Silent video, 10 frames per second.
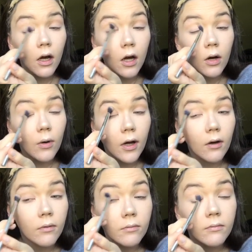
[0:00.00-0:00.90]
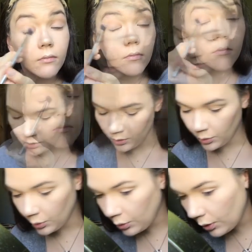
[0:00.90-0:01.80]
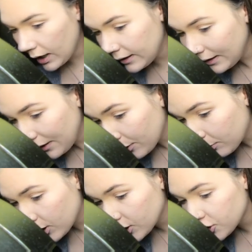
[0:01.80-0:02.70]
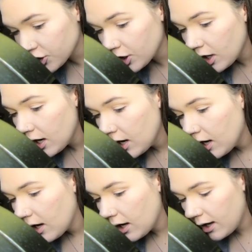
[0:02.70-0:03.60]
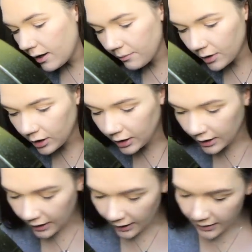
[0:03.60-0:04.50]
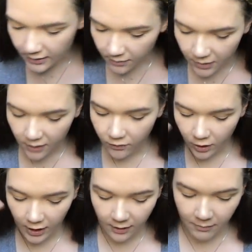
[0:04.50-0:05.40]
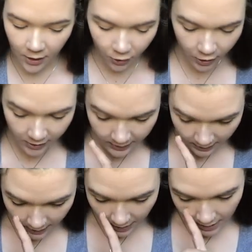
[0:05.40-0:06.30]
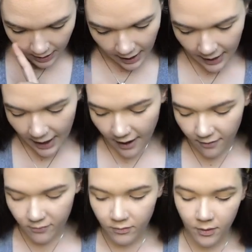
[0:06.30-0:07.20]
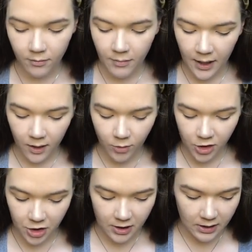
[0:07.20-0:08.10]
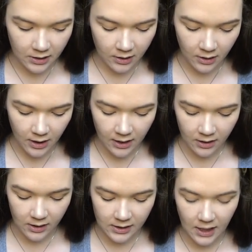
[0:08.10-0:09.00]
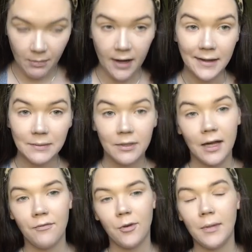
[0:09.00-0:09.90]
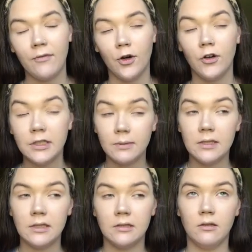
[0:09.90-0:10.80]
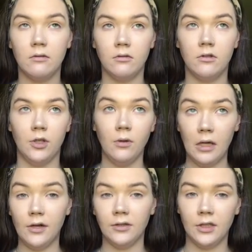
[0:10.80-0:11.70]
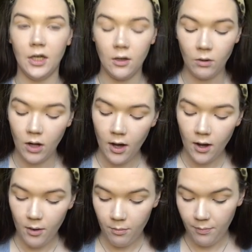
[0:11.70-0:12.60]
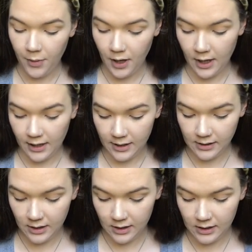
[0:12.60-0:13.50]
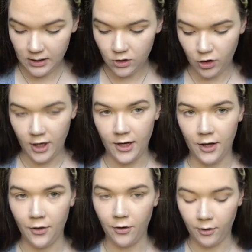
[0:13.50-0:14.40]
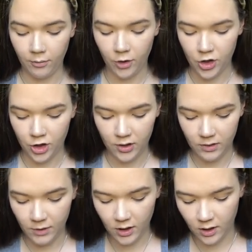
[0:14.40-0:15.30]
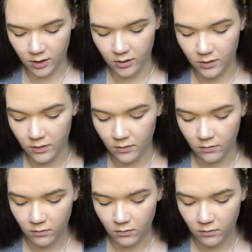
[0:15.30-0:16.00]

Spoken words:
oh well. To another brush. I need something for like my crease. I have makeup brushes in the set my husband got for me for Christmas 2 years ago, but I guess I need to try other brushes because